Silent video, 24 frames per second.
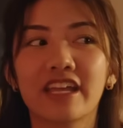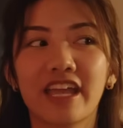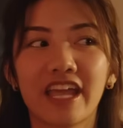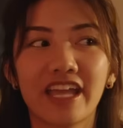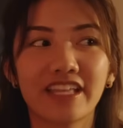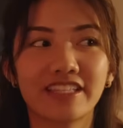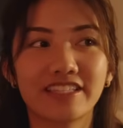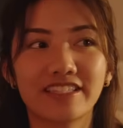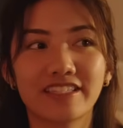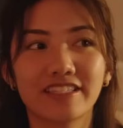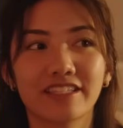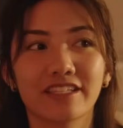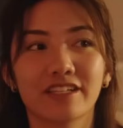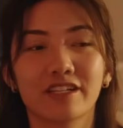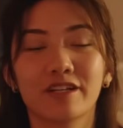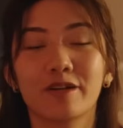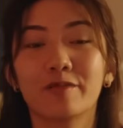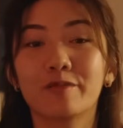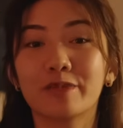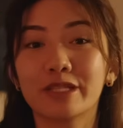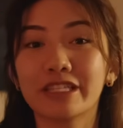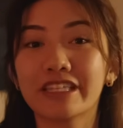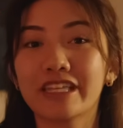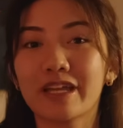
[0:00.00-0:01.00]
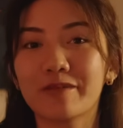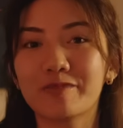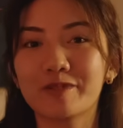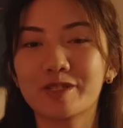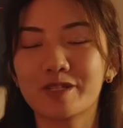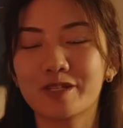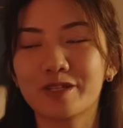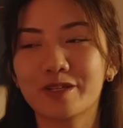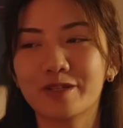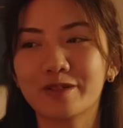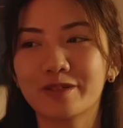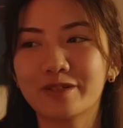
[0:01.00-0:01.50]
It's completely up to
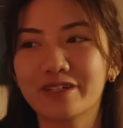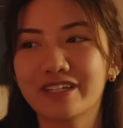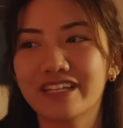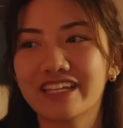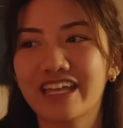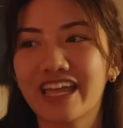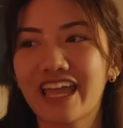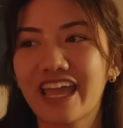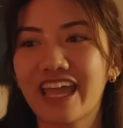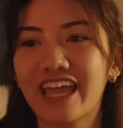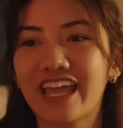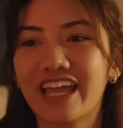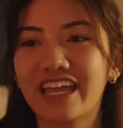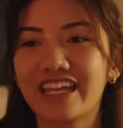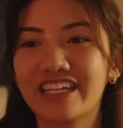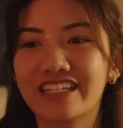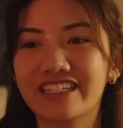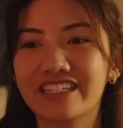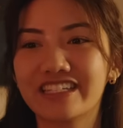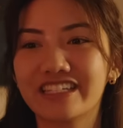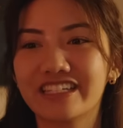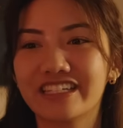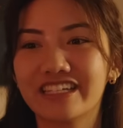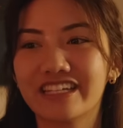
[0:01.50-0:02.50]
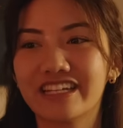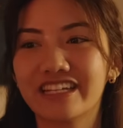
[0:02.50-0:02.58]
you. And